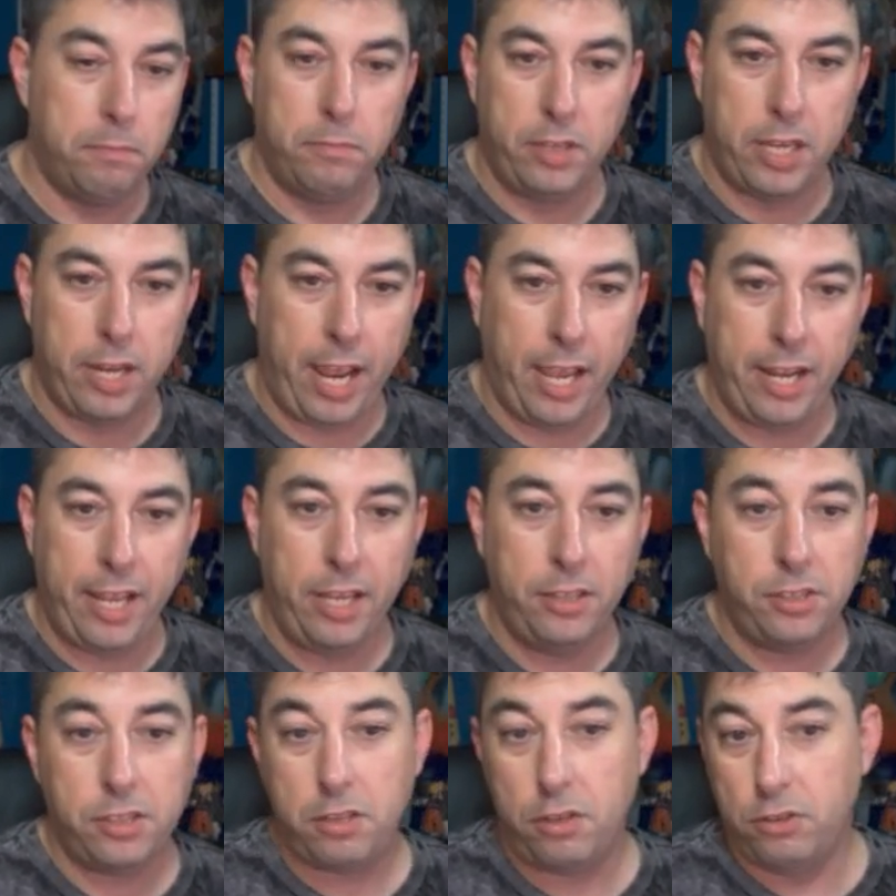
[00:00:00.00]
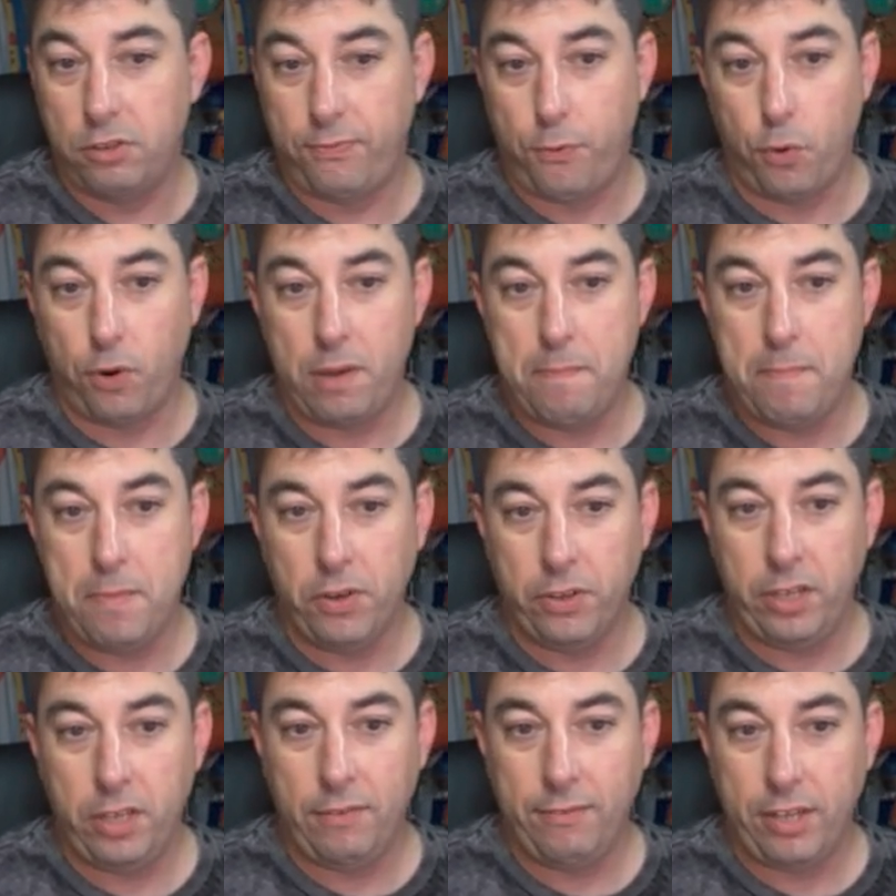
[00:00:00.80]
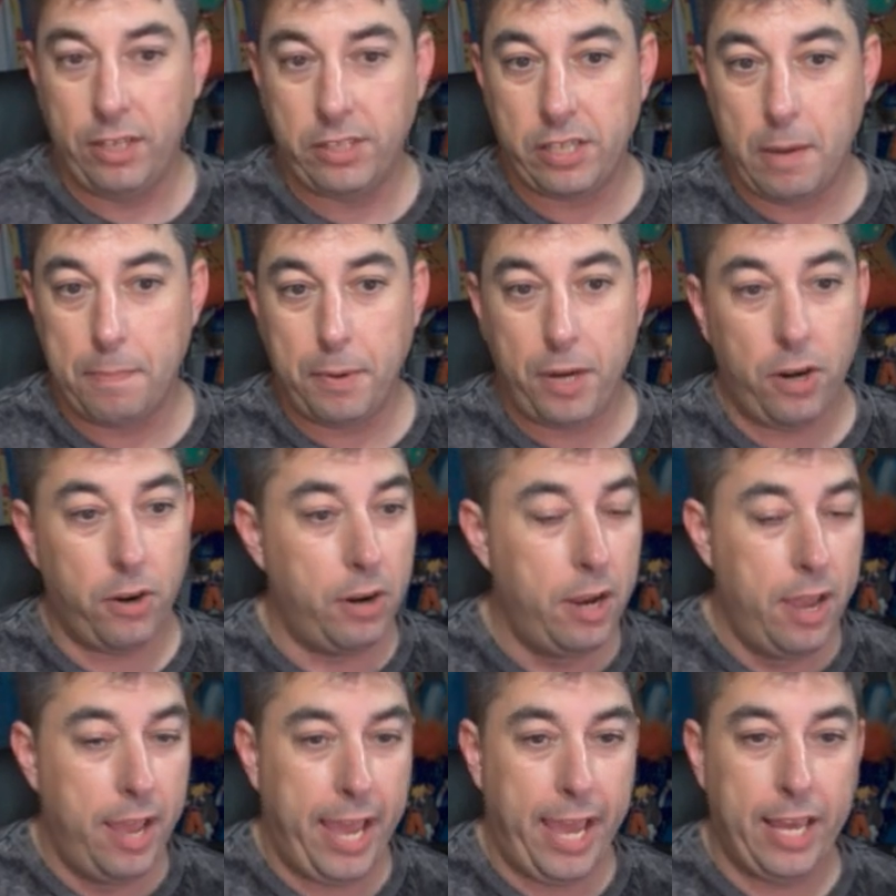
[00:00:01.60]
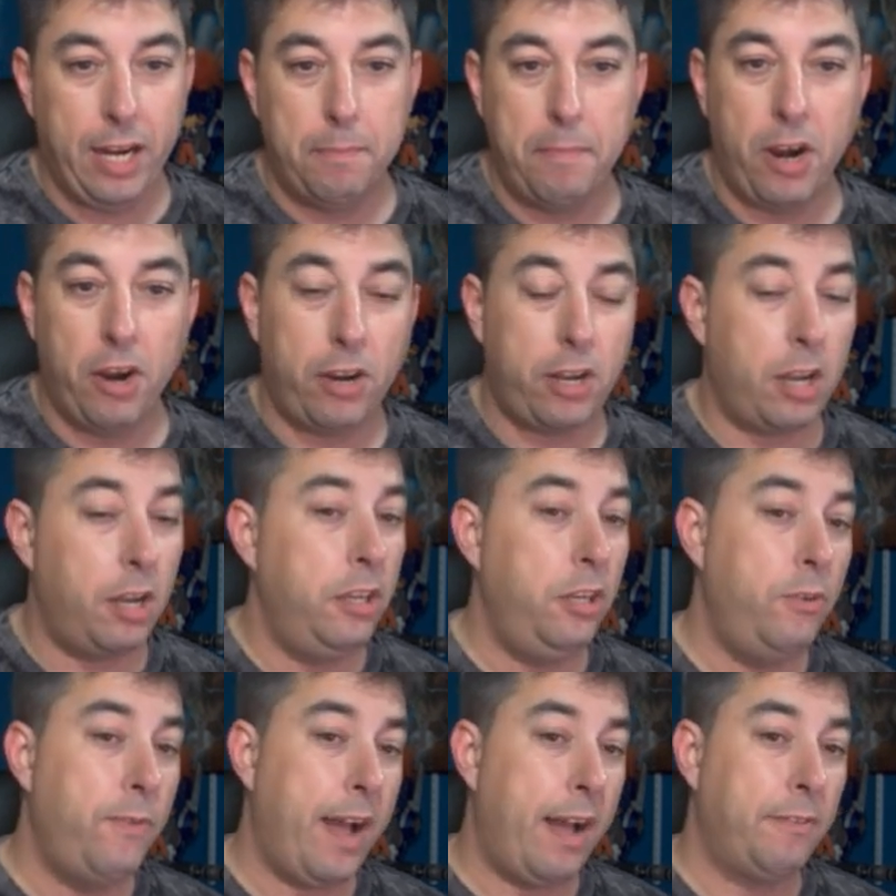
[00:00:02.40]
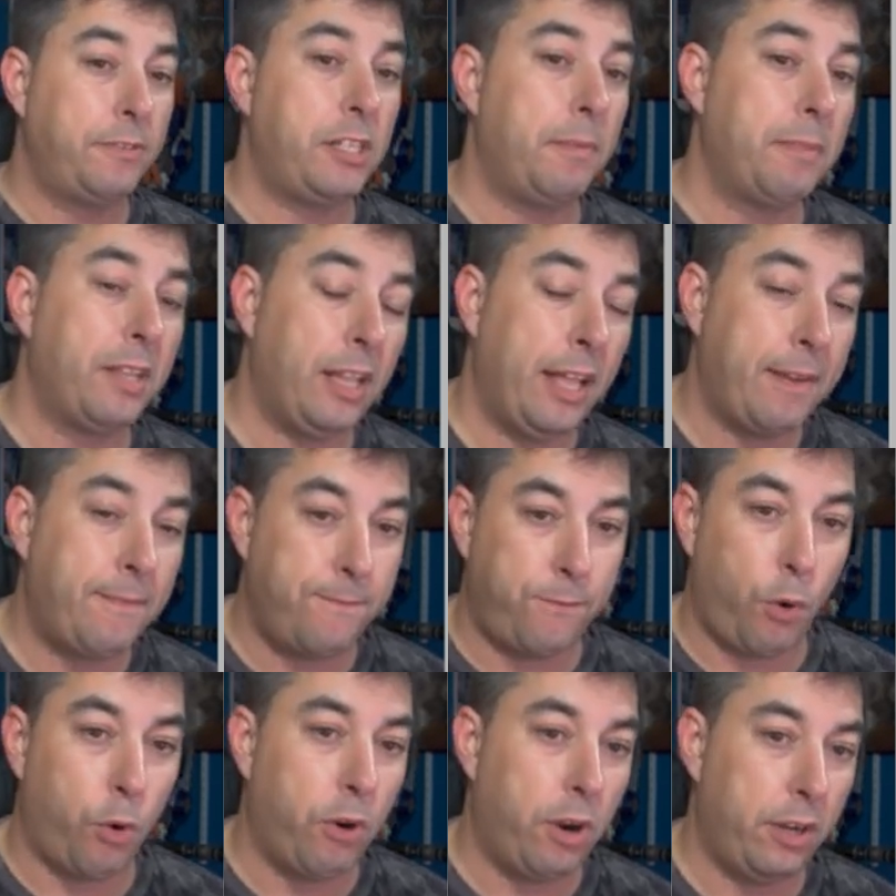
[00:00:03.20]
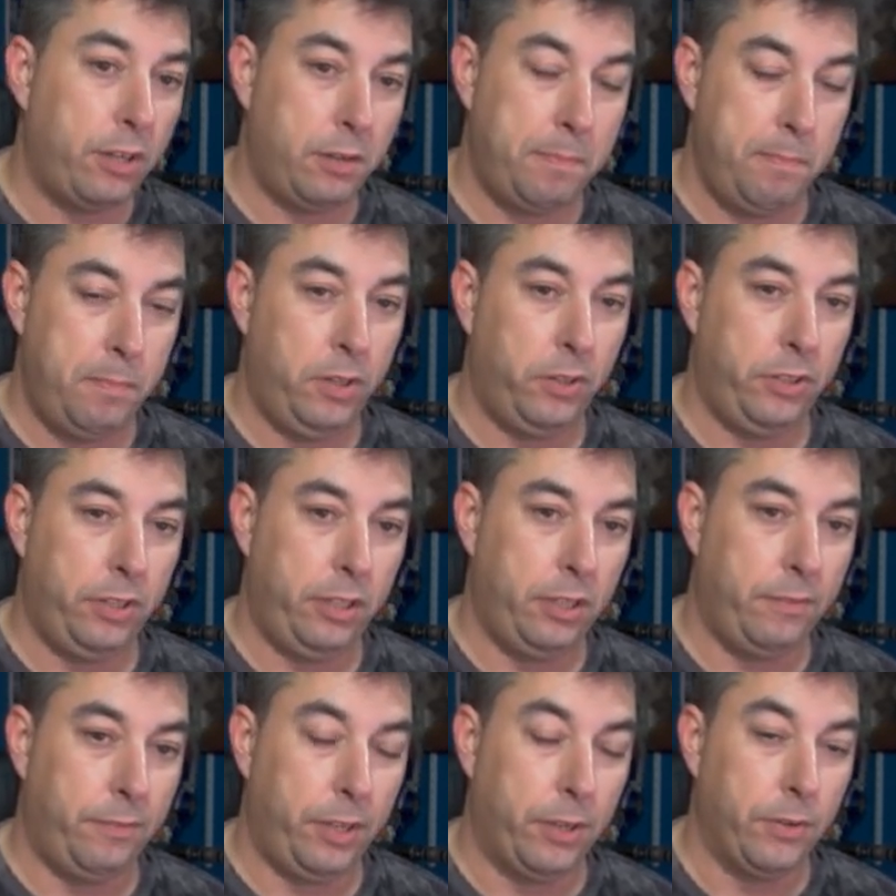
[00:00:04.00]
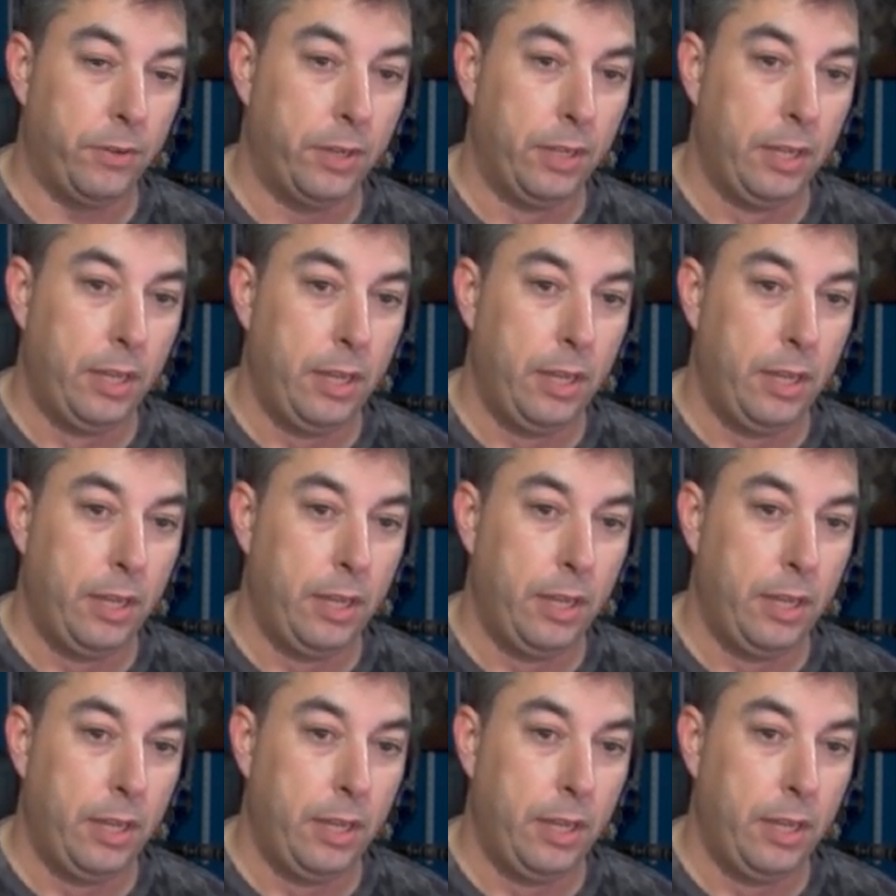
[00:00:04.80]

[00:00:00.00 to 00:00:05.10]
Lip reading: Canadians, there's 40 million of us up here. In America, you have something like 400 million of you.